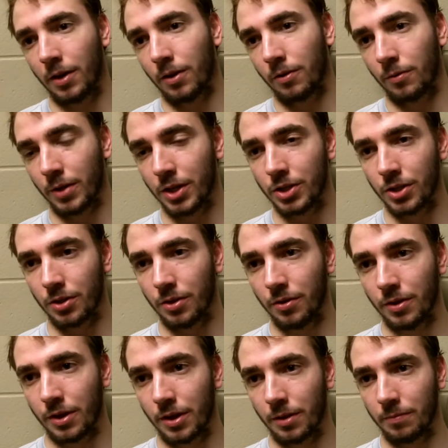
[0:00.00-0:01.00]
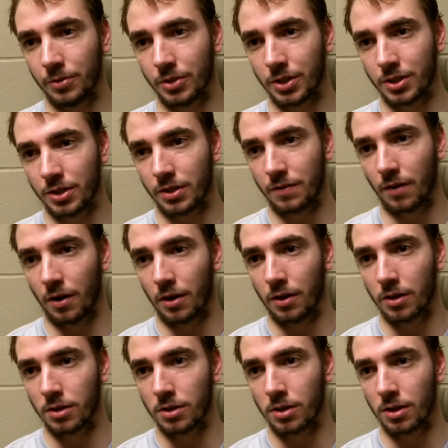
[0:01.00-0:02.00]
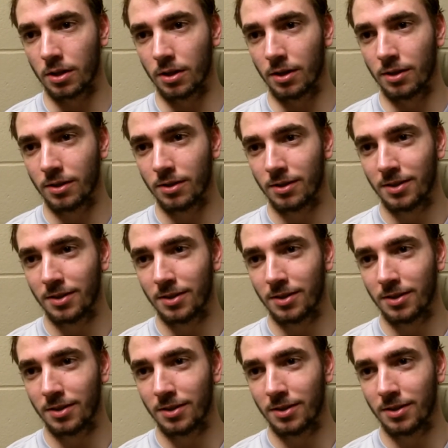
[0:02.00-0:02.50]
know, regional, um, just as far as uh,